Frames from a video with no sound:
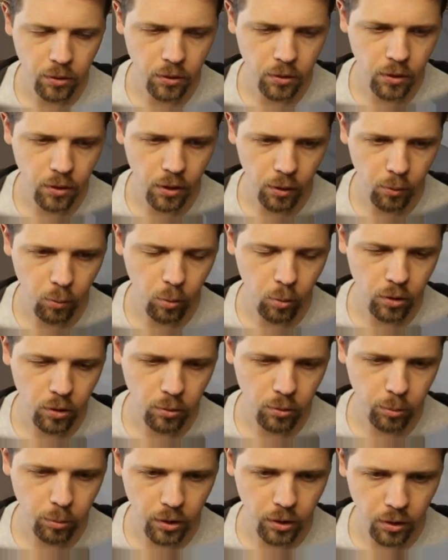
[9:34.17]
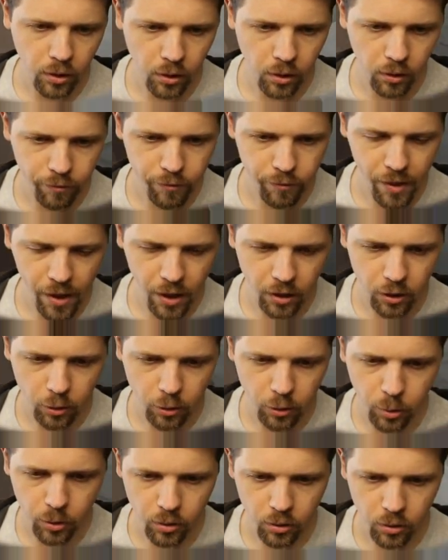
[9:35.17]
they will be
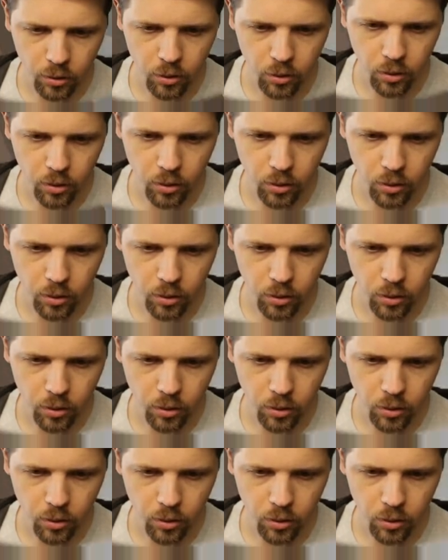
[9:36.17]
available